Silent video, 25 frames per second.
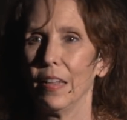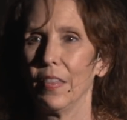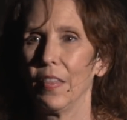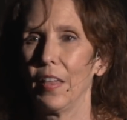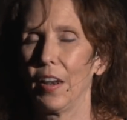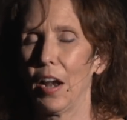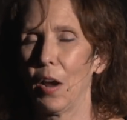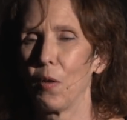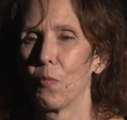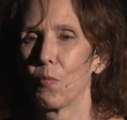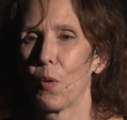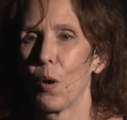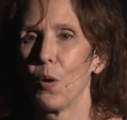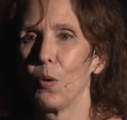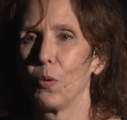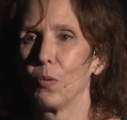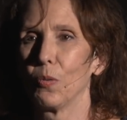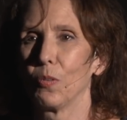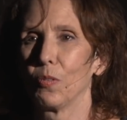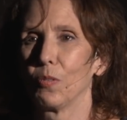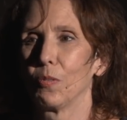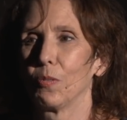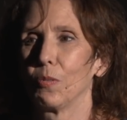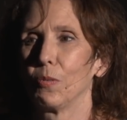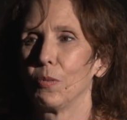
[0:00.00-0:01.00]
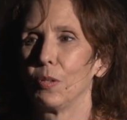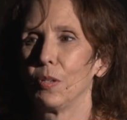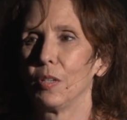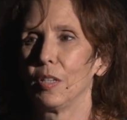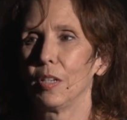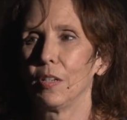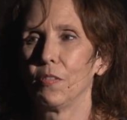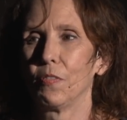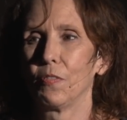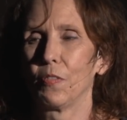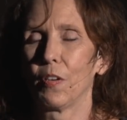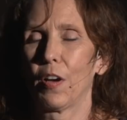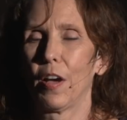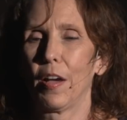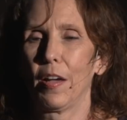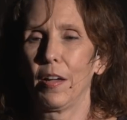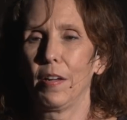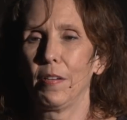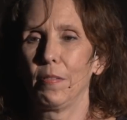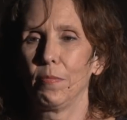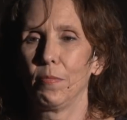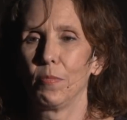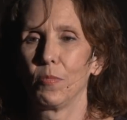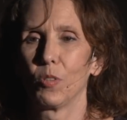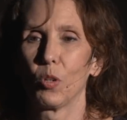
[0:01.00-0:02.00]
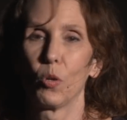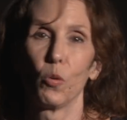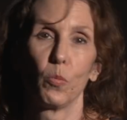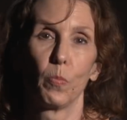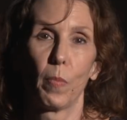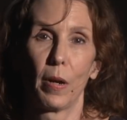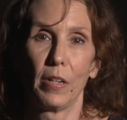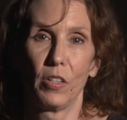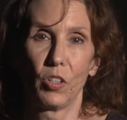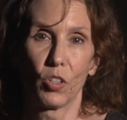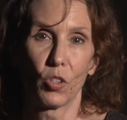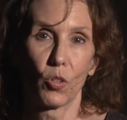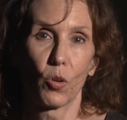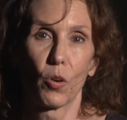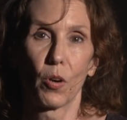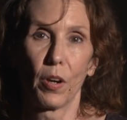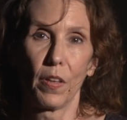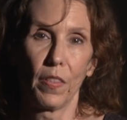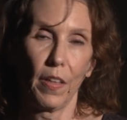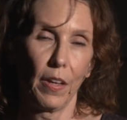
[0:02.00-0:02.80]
that I wrote was if I told my story.